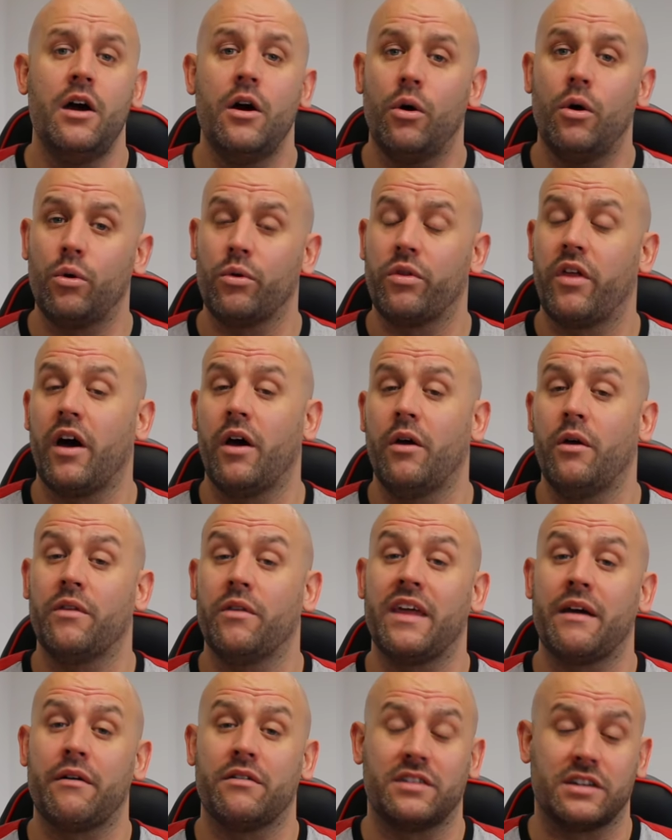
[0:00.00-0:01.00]
Although
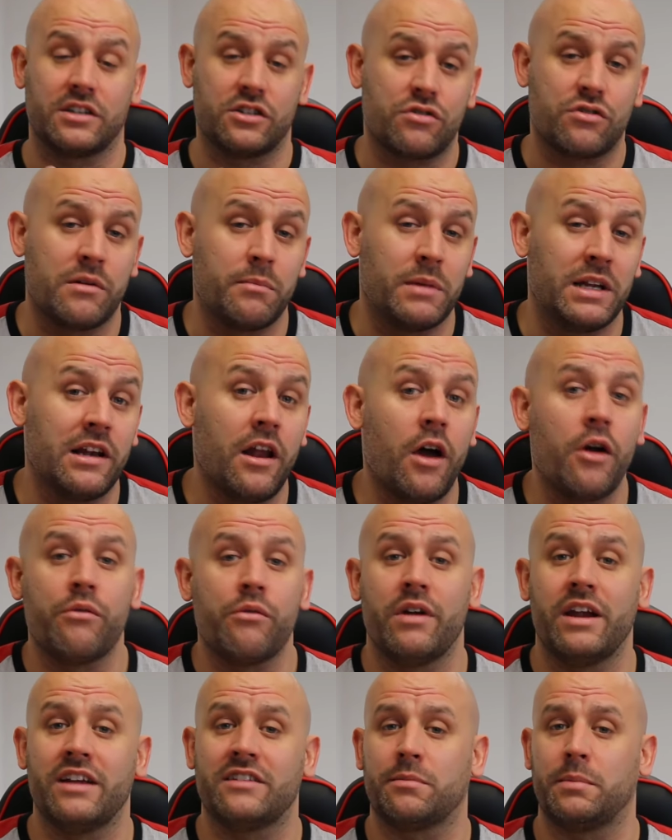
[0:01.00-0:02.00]
there is extremely low
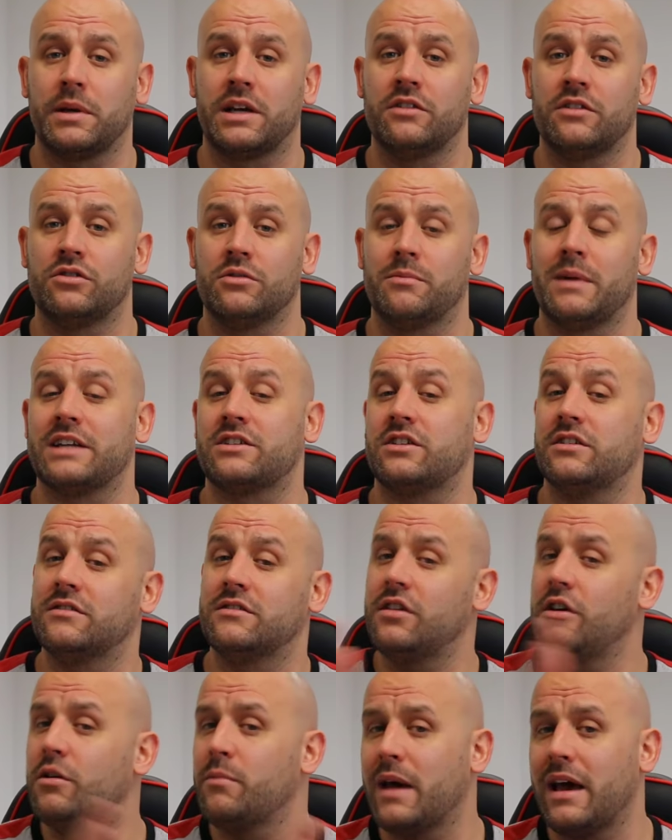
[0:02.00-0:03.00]
risk because you're matching
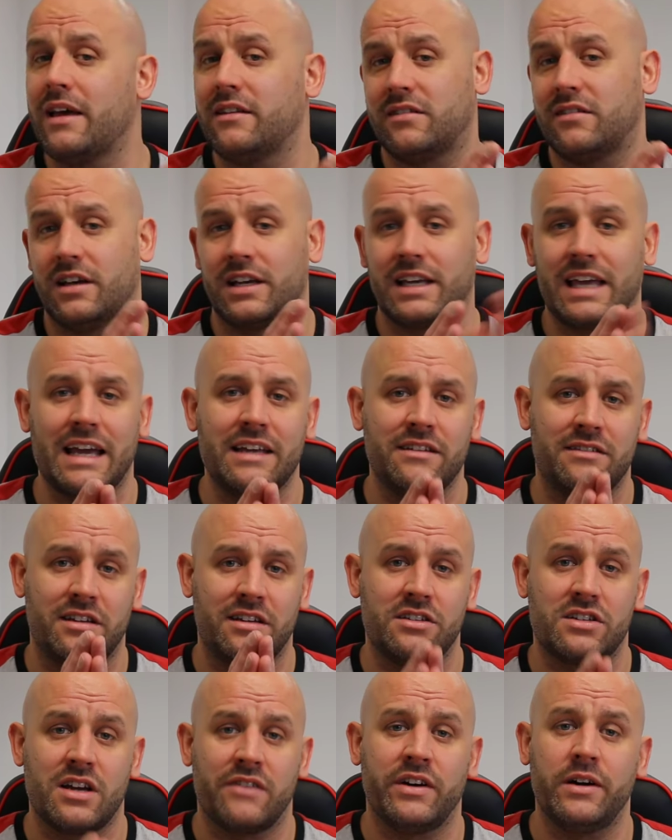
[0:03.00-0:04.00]
two bets against
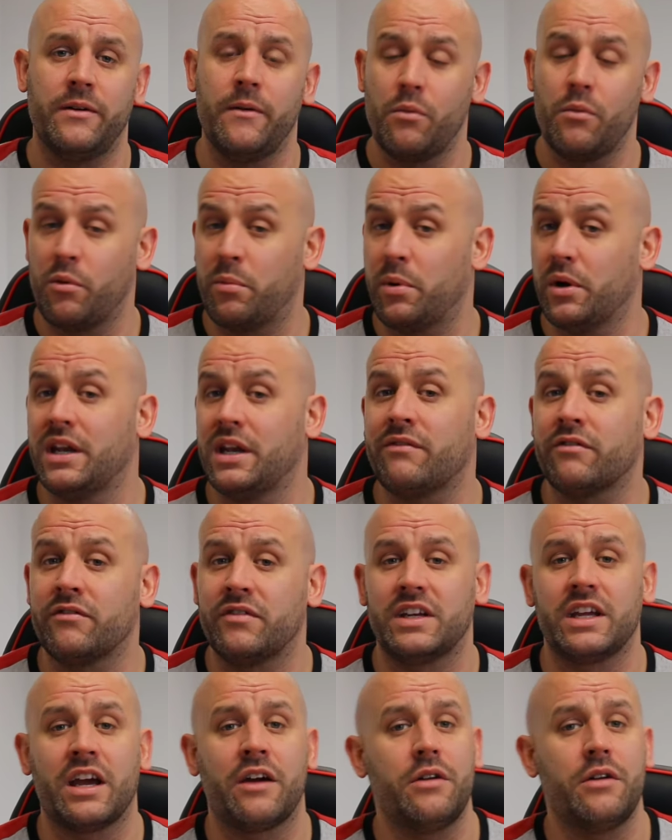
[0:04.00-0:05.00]
each other. We'll put another
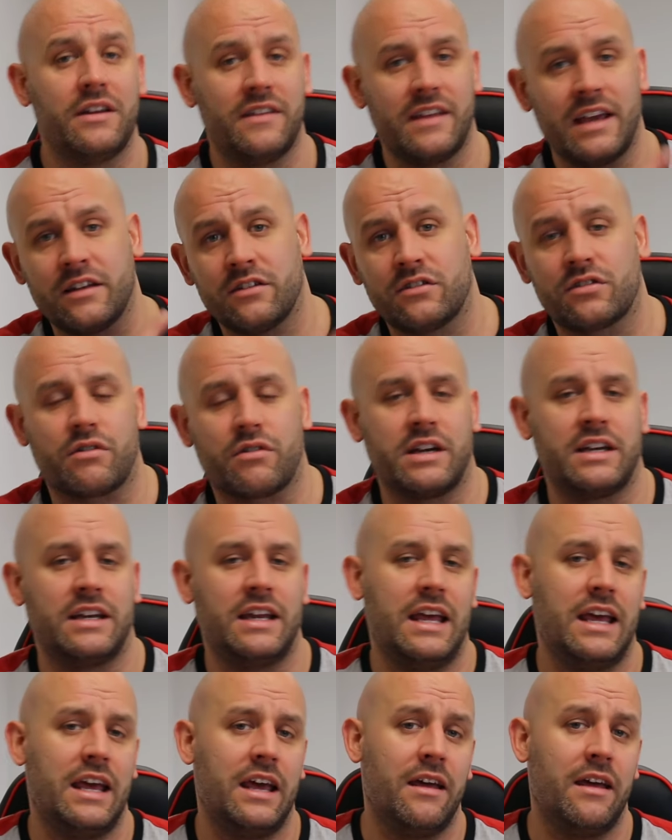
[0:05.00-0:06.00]
video in the end screen
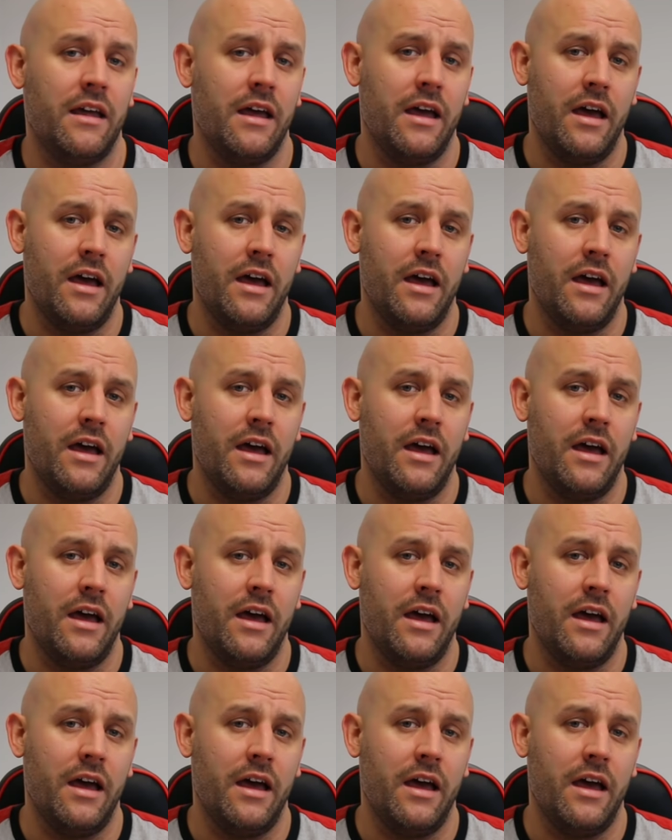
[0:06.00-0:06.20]
here.